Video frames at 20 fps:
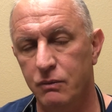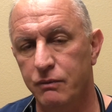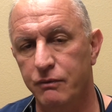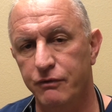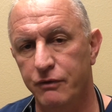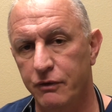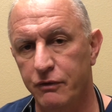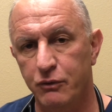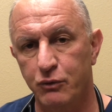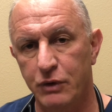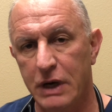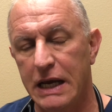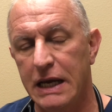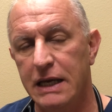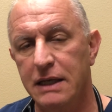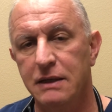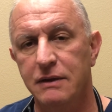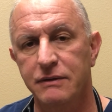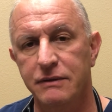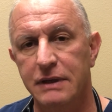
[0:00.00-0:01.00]
for
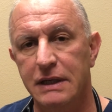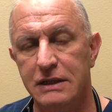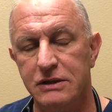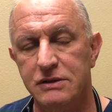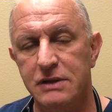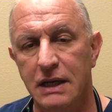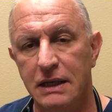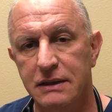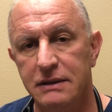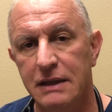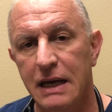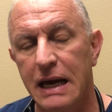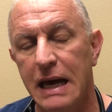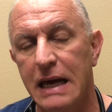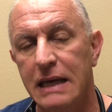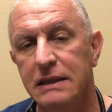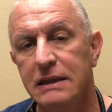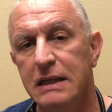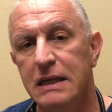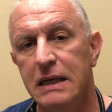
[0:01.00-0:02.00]
rain and things like
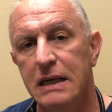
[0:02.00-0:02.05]
that.